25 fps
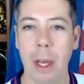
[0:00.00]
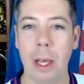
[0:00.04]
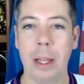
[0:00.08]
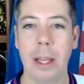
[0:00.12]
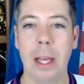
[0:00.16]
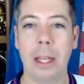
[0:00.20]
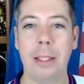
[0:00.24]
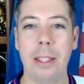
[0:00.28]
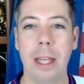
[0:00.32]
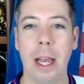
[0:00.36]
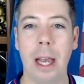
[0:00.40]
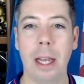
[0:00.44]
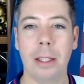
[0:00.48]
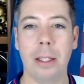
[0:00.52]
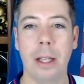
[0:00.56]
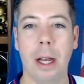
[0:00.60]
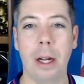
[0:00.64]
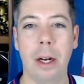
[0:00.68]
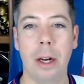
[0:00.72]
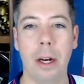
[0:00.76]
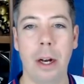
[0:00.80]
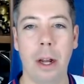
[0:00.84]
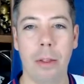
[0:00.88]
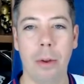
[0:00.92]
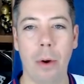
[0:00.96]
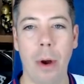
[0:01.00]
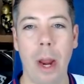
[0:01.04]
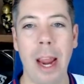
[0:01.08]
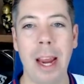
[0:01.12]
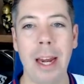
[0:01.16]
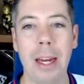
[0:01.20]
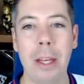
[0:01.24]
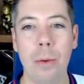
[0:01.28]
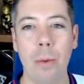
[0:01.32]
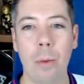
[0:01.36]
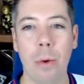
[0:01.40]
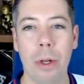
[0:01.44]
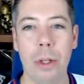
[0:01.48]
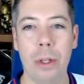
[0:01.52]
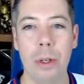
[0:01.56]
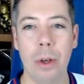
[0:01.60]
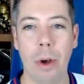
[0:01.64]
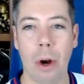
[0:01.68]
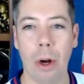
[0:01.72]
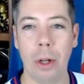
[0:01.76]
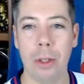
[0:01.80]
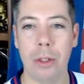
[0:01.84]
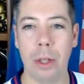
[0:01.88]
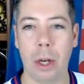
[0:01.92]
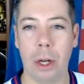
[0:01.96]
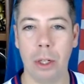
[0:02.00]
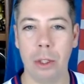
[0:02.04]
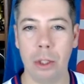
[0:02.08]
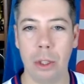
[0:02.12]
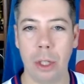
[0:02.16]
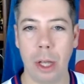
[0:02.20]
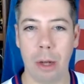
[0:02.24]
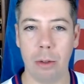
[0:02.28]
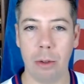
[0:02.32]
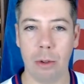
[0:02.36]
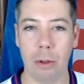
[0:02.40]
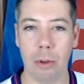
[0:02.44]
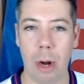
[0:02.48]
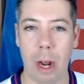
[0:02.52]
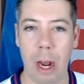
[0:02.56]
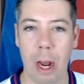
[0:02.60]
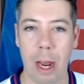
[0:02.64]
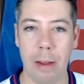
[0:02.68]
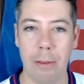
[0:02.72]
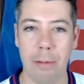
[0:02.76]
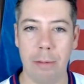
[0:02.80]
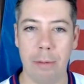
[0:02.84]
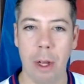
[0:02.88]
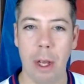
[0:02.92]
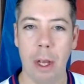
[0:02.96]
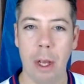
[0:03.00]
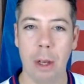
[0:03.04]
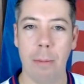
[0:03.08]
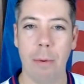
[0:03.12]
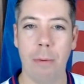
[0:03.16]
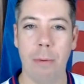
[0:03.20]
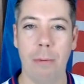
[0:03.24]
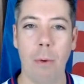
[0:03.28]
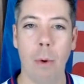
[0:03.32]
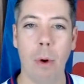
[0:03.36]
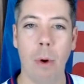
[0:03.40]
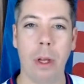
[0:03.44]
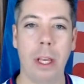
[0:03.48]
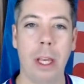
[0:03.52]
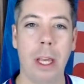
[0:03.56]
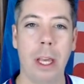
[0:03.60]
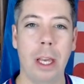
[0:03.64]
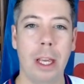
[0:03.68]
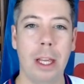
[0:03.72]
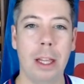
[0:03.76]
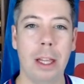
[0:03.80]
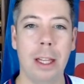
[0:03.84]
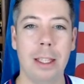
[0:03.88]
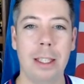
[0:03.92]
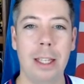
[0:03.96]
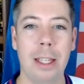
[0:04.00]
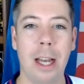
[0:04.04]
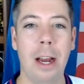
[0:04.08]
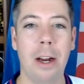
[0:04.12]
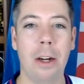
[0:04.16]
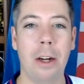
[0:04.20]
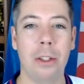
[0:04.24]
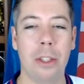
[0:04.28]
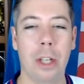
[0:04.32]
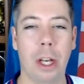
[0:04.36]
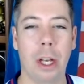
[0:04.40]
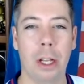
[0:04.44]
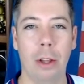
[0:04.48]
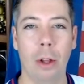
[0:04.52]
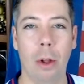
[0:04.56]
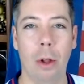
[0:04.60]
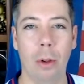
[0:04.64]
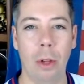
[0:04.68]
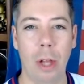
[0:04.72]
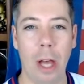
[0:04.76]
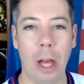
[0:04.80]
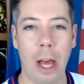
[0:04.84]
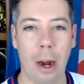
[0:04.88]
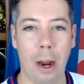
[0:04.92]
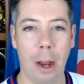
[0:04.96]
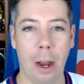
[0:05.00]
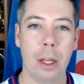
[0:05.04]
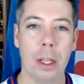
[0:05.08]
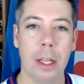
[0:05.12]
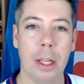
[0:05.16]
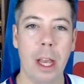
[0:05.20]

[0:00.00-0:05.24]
they tacked on another 81-yard touchdown drive before kicking the tires on Lauletta.